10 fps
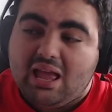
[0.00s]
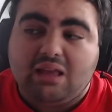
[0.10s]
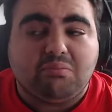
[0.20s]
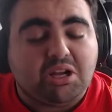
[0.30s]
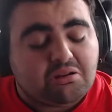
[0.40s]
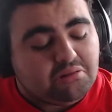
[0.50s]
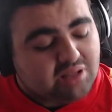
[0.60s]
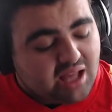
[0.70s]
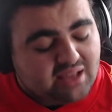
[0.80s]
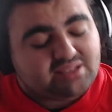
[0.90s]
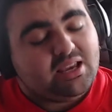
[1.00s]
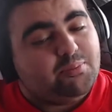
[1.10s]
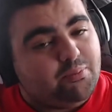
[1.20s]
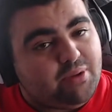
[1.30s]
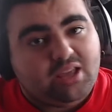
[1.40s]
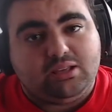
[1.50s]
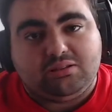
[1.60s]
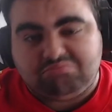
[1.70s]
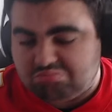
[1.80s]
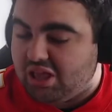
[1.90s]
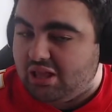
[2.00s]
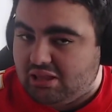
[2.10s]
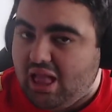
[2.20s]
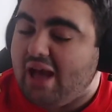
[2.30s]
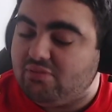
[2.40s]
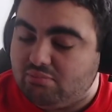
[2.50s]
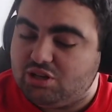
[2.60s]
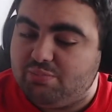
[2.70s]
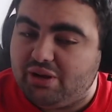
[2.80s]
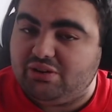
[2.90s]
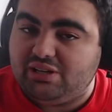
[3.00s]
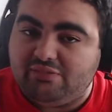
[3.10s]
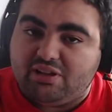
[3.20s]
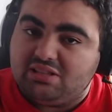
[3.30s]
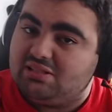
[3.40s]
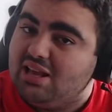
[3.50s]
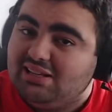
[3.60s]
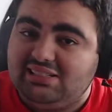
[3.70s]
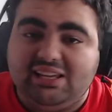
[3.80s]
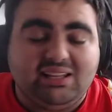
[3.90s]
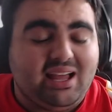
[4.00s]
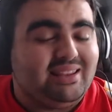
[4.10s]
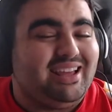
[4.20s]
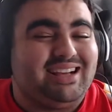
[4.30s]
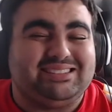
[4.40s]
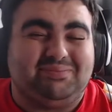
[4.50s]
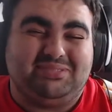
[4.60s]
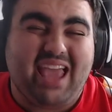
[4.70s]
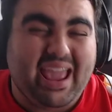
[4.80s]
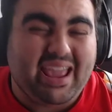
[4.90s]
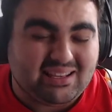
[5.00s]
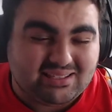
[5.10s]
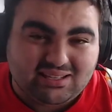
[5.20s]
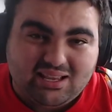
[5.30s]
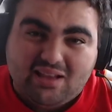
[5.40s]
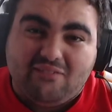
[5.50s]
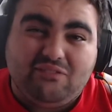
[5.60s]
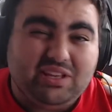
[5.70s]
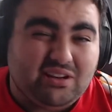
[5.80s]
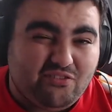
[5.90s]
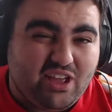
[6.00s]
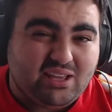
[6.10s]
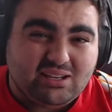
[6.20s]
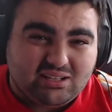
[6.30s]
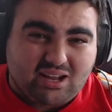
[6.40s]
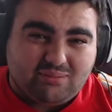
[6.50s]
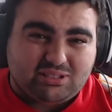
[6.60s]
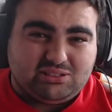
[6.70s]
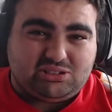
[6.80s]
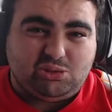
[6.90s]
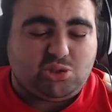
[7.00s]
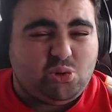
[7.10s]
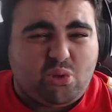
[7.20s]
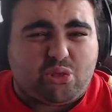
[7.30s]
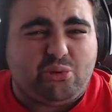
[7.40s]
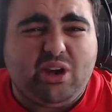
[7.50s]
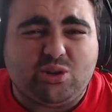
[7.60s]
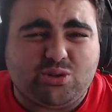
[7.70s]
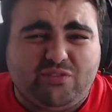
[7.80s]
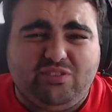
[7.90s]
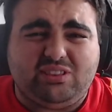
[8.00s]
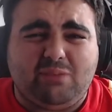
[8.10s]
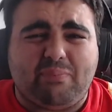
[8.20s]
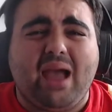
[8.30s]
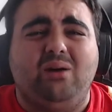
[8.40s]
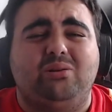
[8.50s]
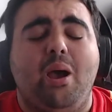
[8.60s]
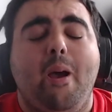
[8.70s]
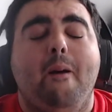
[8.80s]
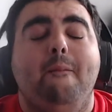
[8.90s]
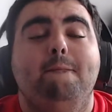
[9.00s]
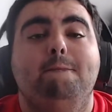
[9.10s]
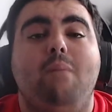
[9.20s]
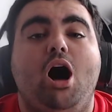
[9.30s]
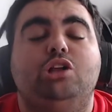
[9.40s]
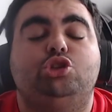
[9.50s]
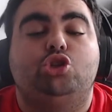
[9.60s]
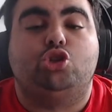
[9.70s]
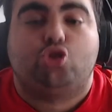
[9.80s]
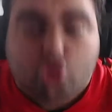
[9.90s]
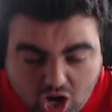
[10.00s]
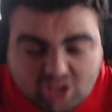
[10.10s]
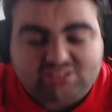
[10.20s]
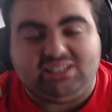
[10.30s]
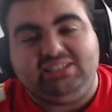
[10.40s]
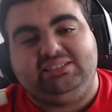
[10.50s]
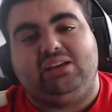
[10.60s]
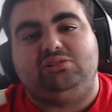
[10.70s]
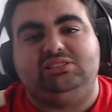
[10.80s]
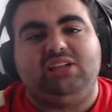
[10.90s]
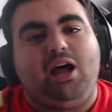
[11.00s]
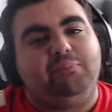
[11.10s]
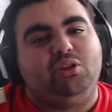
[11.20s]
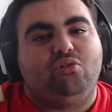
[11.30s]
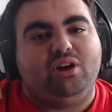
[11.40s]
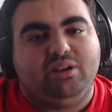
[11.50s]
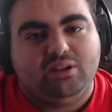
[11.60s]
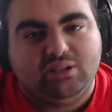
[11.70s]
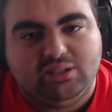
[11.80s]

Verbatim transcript: And I'm not going to lie, Tampa Bay, they have a much better defense. D line, they got some tanks. Vita Vea and Ndamukong Suh, two 350 pound monstrosities that'll stop the run.